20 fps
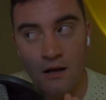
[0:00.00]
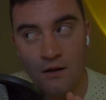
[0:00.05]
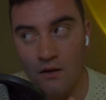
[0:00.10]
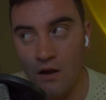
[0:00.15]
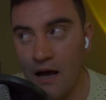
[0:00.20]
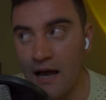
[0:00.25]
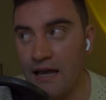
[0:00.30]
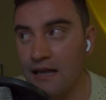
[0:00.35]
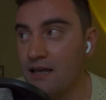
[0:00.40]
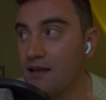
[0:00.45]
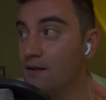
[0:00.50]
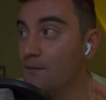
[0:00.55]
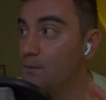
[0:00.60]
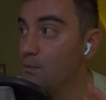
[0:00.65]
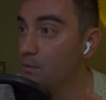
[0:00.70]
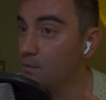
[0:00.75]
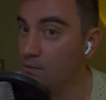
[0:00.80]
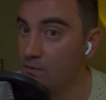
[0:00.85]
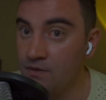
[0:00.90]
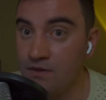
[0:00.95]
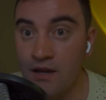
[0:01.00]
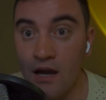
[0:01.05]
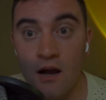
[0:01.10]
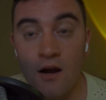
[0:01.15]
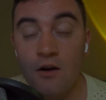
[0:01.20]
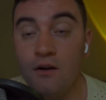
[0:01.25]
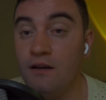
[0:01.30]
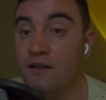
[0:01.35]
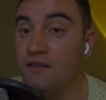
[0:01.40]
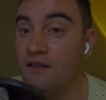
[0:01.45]
Like,
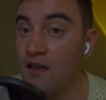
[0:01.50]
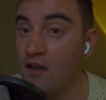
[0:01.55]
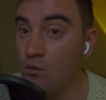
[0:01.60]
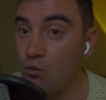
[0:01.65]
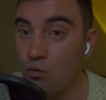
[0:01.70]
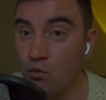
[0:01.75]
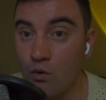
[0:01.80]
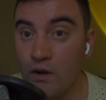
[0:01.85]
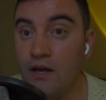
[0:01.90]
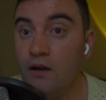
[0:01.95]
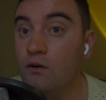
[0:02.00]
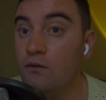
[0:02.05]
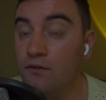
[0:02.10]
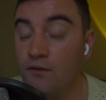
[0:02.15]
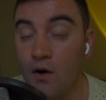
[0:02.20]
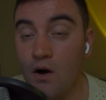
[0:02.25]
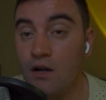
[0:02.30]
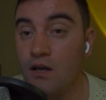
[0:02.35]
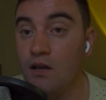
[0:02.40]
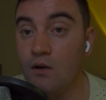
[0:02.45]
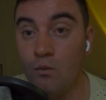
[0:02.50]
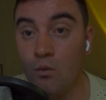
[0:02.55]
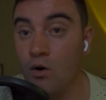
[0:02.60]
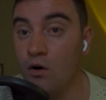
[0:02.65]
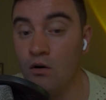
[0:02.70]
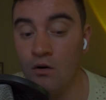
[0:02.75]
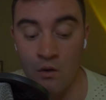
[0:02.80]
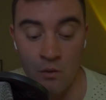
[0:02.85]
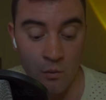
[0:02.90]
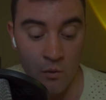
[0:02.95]
there is a real fucking
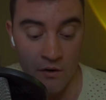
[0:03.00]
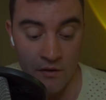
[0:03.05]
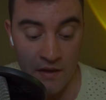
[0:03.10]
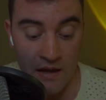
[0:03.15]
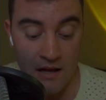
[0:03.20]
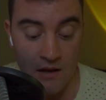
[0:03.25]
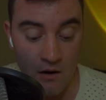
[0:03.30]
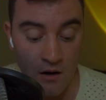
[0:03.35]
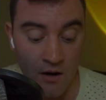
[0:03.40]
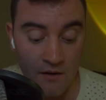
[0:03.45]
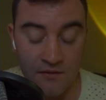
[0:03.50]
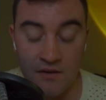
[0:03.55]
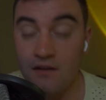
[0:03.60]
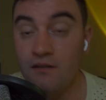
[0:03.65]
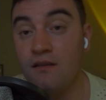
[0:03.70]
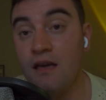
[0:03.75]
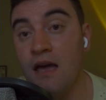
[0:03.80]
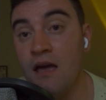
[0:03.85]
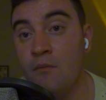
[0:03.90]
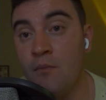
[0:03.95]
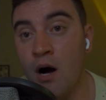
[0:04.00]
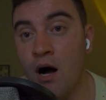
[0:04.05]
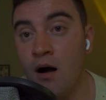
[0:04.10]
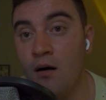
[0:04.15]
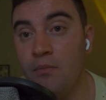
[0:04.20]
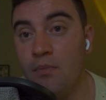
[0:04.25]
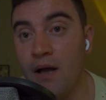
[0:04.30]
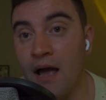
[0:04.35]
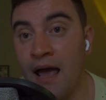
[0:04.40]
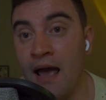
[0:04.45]
world where they coughed this game
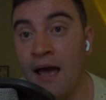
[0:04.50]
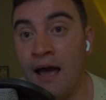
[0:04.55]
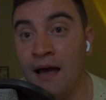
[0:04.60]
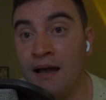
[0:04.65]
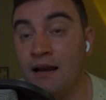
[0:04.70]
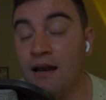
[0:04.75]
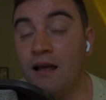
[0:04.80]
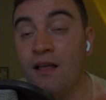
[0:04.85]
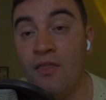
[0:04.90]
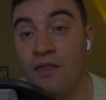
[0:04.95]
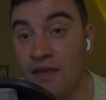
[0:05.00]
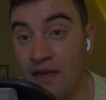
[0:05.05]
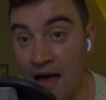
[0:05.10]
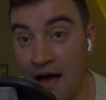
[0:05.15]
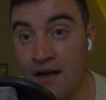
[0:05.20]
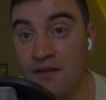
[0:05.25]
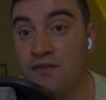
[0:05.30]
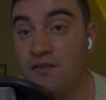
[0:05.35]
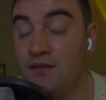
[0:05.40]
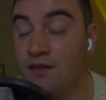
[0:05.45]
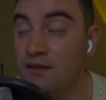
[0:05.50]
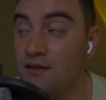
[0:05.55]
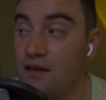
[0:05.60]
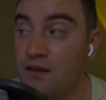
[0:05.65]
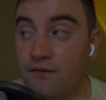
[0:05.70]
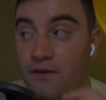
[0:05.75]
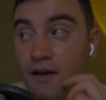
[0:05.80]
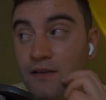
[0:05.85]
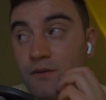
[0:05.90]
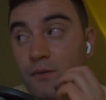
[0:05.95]
up, and yes, the
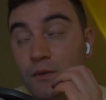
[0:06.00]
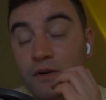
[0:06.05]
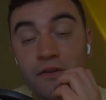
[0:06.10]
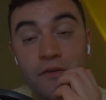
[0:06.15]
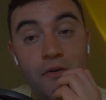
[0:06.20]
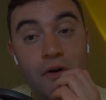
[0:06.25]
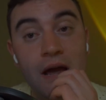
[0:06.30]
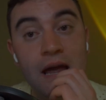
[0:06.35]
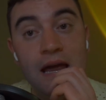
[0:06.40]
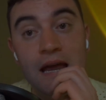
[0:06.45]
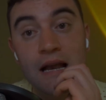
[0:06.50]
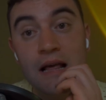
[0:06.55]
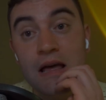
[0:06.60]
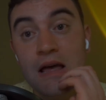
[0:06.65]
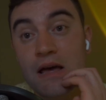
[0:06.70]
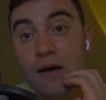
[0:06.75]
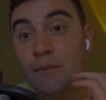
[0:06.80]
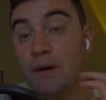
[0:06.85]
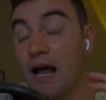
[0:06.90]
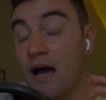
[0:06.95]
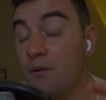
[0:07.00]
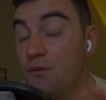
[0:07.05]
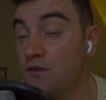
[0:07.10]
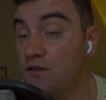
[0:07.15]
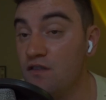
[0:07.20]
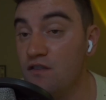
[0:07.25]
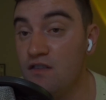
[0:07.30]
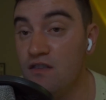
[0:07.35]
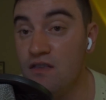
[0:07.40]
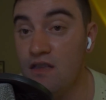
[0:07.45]
defense was great, but I
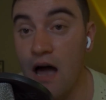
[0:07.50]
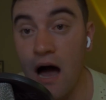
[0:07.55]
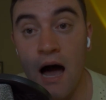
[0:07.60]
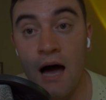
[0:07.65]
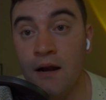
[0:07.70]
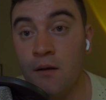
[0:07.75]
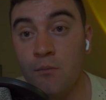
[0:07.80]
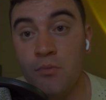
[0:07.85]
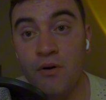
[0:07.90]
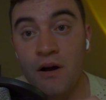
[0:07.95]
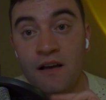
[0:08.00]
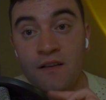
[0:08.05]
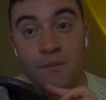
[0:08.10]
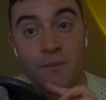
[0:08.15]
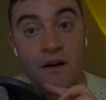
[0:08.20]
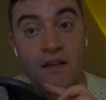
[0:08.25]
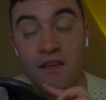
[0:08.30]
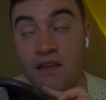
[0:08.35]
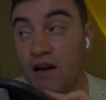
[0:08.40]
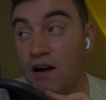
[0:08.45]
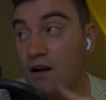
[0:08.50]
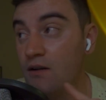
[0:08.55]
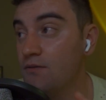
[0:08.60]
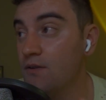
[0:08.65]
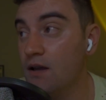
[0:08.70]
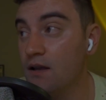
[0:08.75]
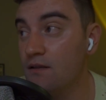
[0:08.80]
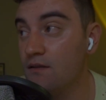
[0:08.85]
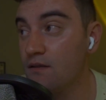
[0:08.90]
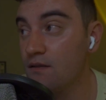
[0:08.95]
was not impressed by the
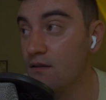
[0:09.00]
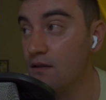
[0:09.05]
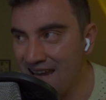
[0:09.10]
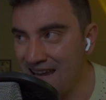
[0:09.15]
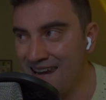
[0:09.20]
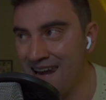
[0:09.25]
offense.